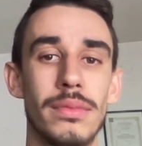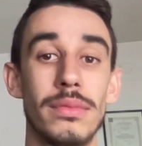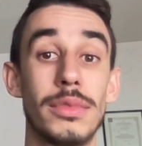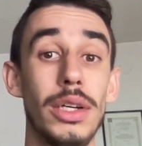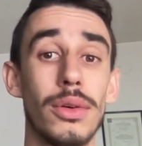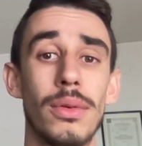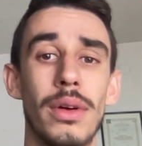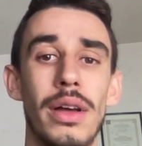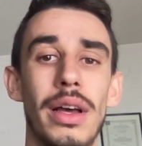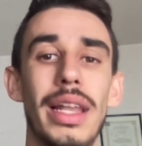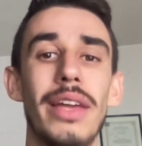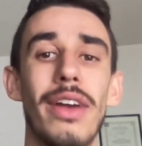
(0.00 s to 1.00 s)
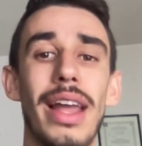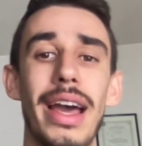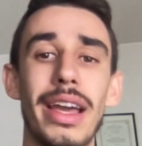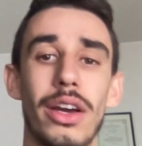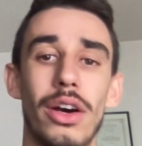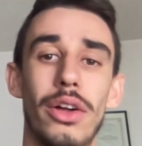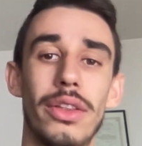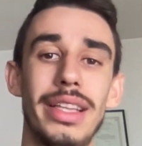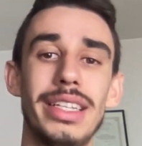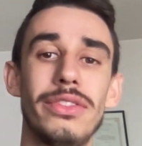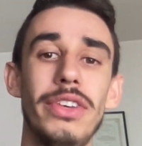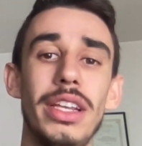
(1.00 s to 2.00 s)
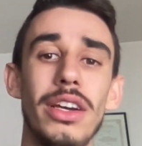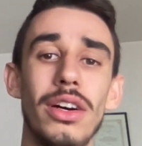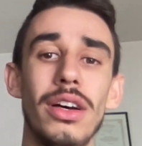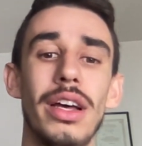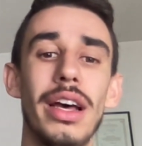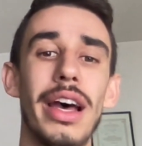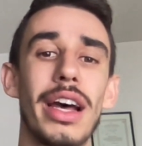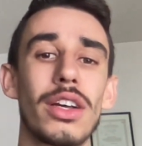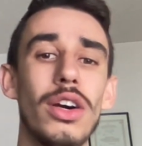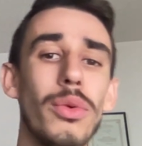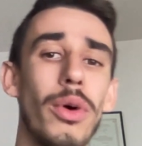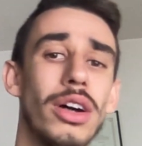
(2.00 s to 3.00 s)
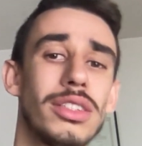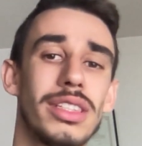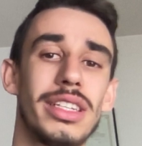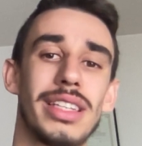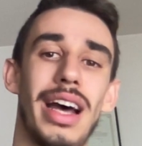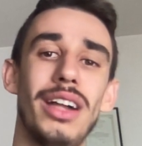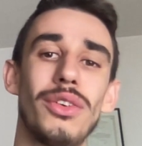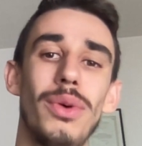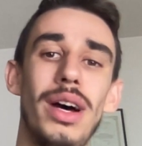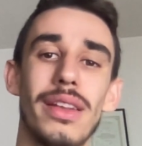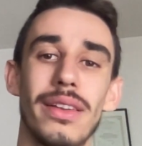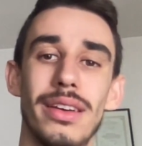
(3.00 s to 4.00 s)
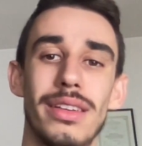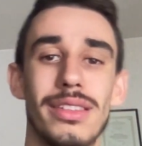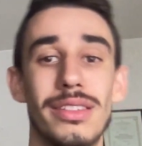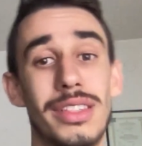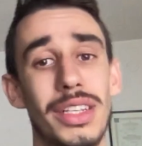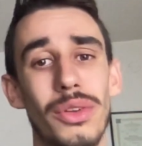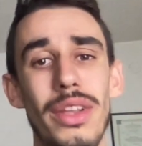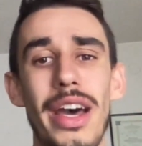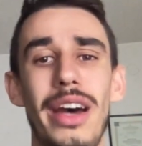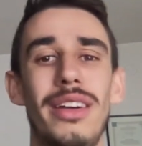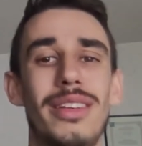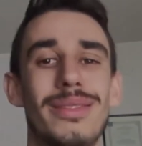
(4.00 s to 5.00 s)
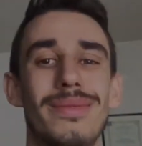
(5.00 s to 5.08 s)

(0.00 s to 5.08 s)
So, leave a like on this video and go watch this other one. See you there!